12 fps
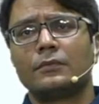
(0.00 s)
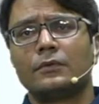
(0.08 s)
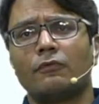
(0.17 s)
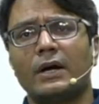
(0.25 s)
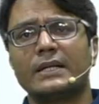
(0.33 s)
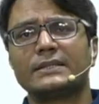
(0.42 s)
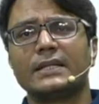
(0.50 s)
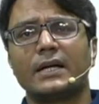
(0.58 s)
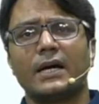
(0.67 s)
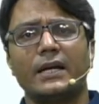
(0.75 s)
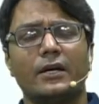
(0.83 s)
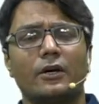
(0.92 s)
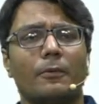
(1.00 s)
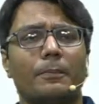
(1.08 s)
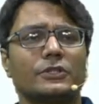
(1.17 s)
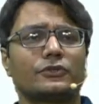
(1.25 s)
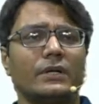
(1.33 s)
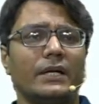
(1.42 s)
What is the career
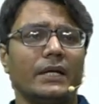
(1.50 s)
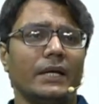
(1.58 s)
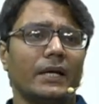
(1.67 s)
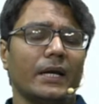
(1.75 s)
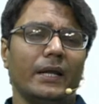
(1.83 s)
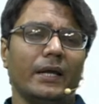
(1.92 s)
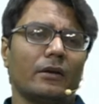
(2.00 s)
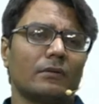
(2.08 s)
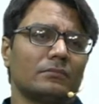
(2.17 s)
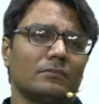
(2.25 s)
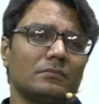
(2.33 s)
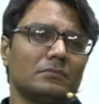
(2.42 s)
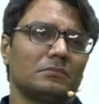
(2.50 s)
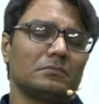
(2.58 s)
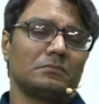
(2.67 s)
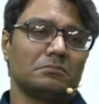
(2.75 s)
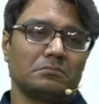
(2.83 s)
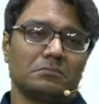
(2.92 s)
opportunity? Career.
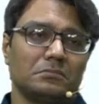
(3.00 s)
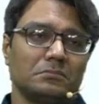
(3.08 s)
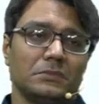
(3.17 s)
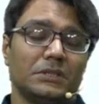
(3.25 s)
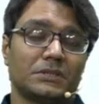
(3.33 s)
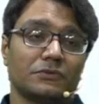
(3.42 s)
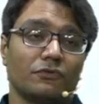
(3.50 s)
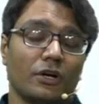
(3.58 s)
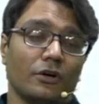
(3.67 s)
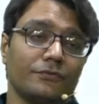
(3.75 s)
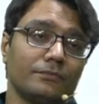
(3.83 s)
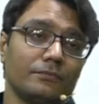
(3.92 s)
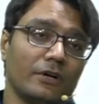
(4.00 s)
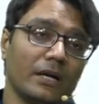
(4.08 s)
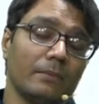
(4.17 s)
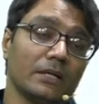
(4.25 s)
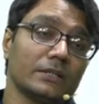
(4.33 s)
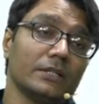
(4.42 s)
It's one
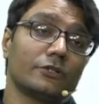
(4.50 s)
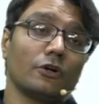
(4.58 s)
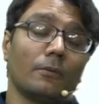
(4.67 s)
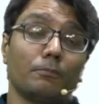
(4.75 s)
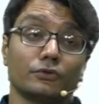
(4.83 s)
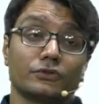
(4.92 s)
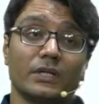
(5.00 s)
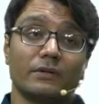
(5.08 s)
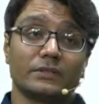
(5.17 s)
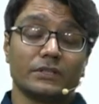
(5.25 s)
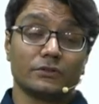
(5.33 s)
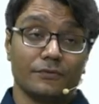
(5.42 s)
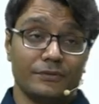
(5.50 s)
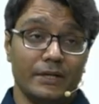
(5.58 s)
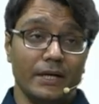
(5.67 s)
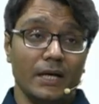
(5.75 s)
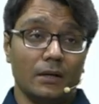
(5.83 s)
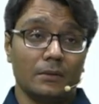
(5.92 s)
among the topmost services of
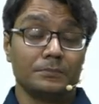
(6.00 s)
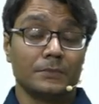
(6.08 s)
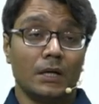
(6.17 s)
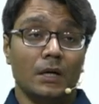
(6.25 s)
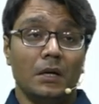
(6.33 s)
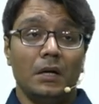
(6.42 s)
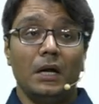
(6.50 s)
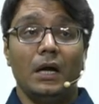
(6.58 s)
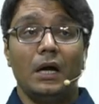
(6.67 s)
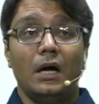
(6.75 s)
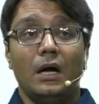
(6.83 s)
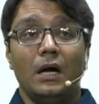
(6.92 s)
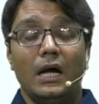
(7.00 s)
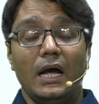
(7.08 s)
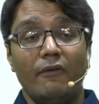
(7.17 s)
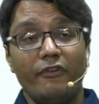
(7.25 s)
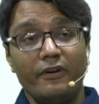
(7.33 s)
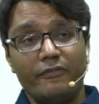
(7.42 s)
India.
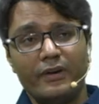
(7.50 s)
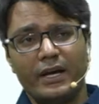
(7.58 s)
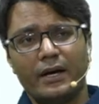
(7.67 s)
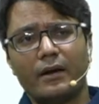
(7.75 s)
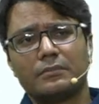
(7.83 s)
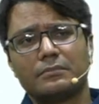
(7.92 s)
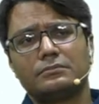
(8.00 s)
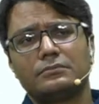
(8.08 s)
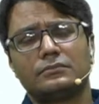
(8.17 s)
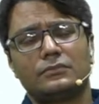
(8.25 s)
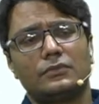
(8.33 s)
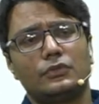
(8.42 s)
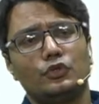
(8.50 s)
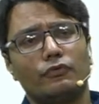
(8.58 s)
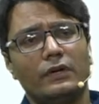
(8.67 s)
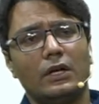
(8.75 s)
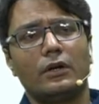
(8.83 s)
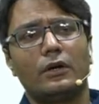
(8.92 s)
Everywhere you
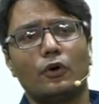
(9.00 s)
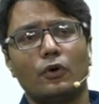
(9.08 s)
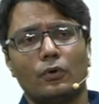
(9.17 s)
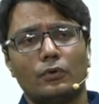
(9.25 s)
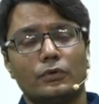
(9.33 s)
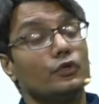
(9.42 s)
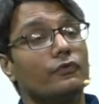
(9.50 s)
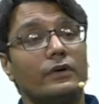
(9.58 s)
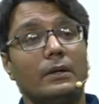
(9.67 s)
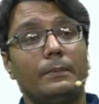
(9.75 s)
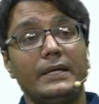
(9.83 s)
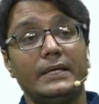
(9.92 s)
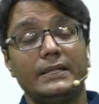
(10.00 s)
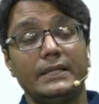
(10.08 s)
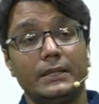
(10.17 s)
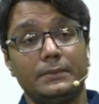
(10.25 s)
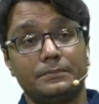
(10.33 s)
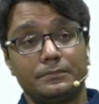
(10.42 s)
will go, you will be
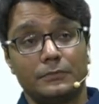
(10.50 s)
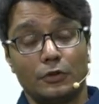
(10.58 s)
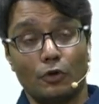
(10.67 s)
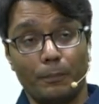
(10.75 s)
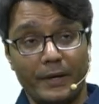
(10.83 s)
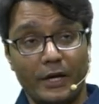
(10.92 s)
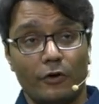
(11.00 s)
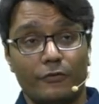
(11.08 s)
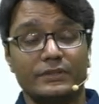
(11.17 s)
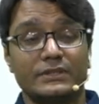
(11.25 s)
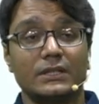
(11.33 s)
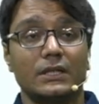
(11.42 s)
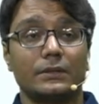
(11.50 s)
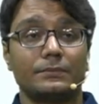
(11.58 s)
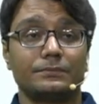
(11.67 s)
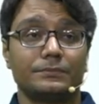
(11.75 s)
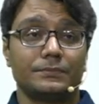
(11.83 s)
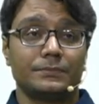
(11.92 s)
the Group A officer,
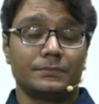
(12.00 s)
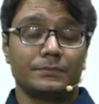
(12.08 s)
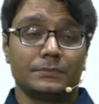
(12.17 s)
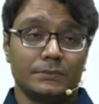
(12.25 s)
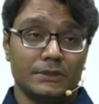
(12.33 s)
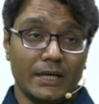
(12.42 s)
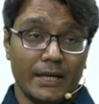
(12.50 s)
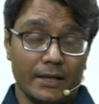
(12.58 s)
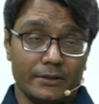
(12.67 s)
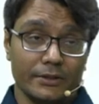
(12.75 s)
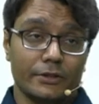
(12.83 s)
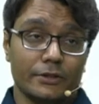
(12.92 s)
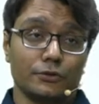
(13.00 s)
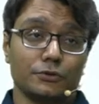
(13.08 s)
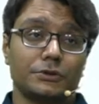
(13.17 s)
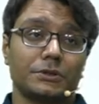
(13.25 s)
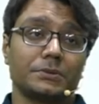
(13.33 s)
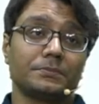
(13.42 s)
direct
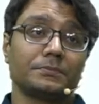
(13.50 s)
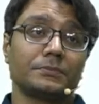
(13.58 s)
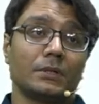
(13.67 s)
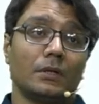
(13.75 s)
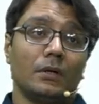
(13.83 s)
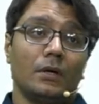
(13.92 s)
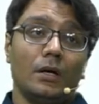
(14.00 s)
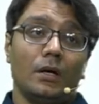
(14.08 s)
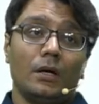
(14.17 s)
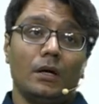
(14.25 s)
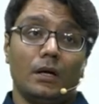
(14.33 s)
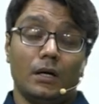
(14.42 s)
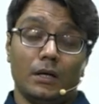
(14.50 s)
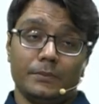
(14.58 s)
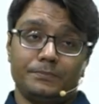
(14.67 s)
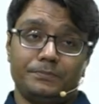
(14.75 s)
recruit. What